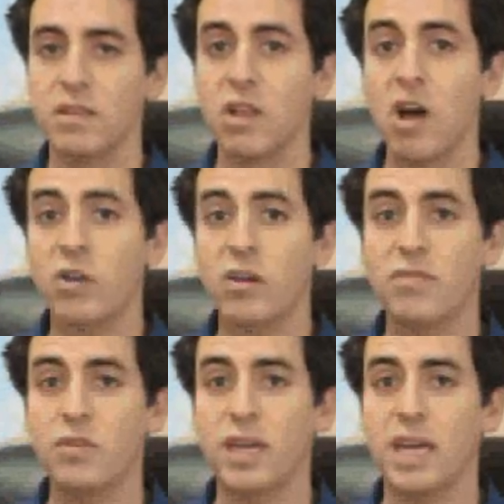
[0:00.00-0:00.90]
longer
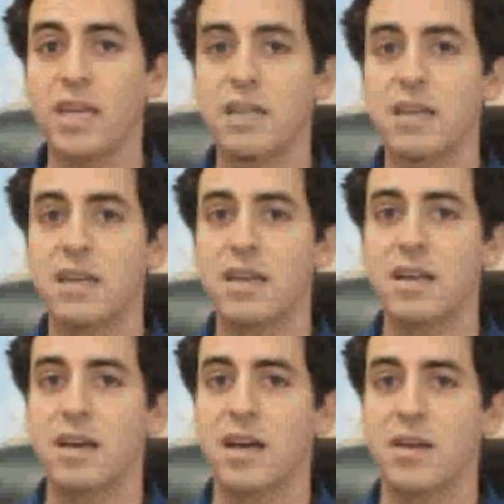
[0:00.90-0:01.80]
if you can.
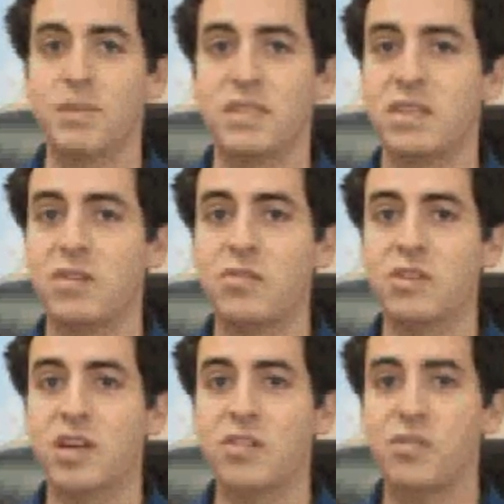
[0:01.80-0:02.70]
It's a
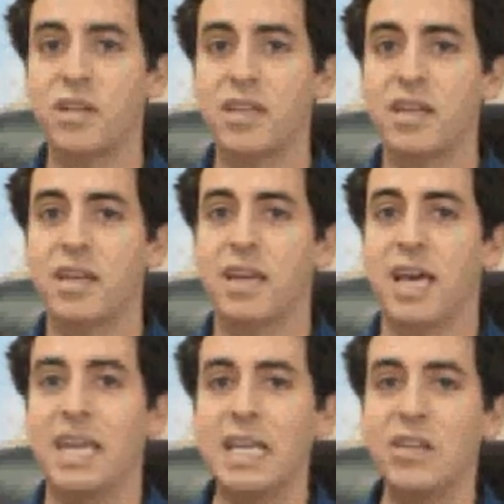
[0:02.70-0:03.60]
huge country,
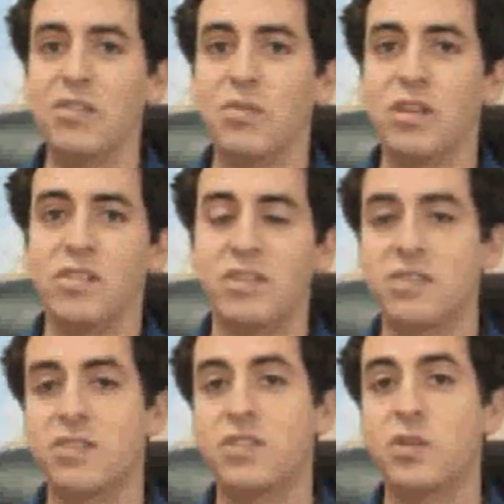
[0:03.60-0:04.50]
and each region
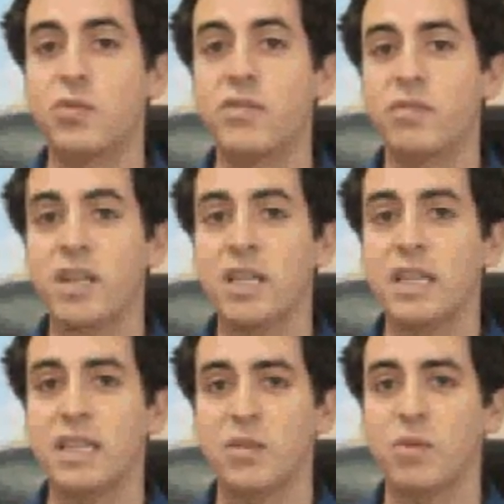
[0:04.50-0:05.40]
is just so different
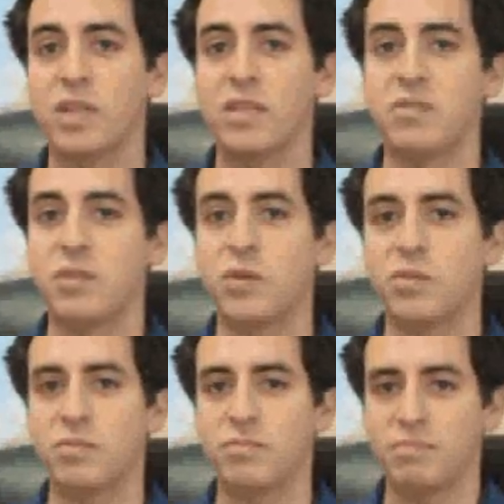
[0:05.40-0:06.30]
that you want to
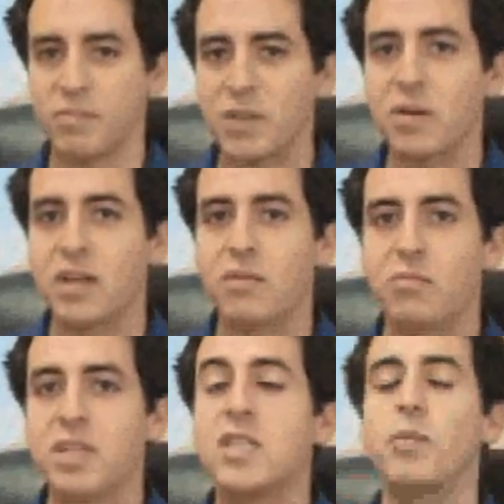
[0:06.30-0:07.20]
devote a
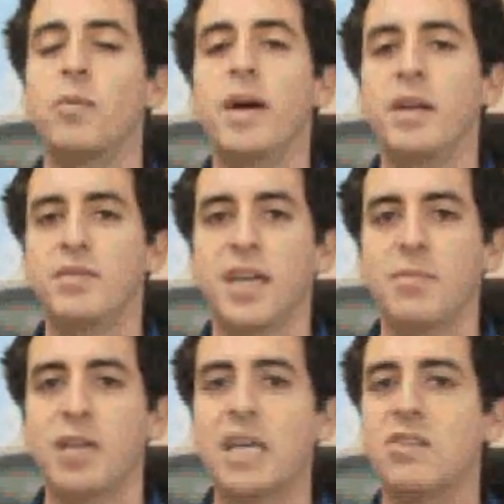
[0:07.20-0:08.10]
reasonable amount of
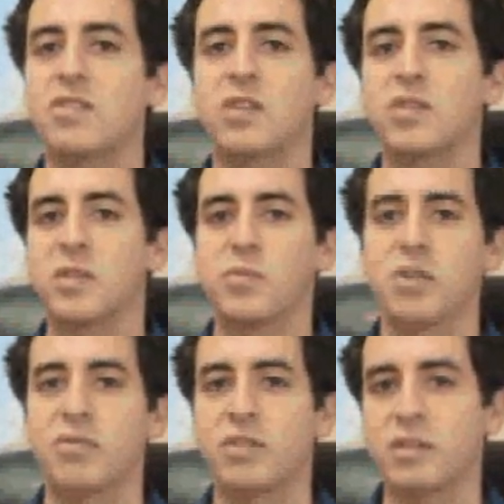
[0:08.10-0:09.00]
time. You can't just go
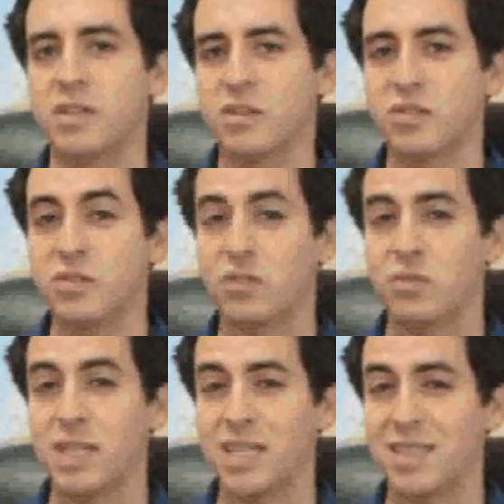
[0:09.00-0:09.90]
somewhere for 2 to
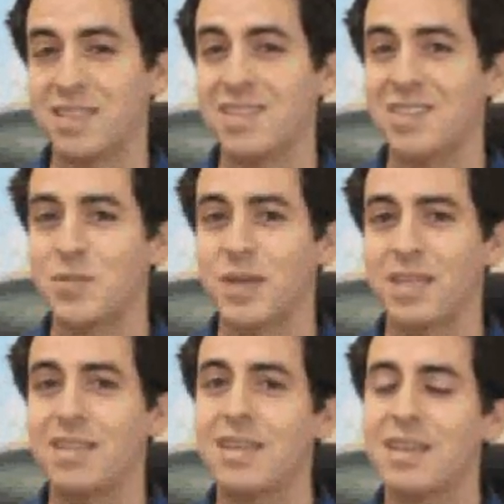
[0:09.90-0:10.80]
3 days. It's good to
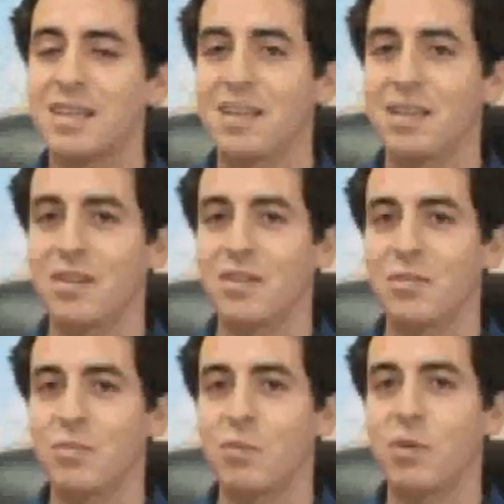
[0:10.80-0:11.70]
spend
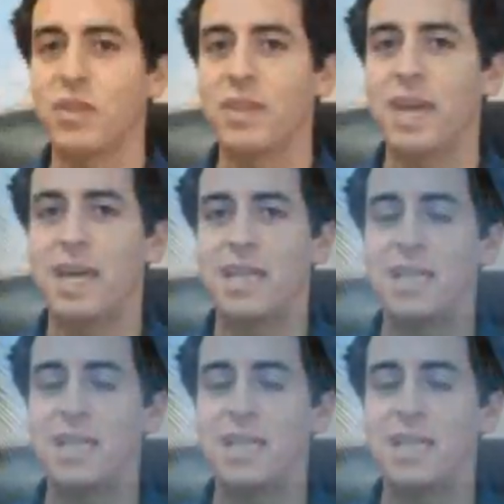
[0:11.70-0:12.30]
more than that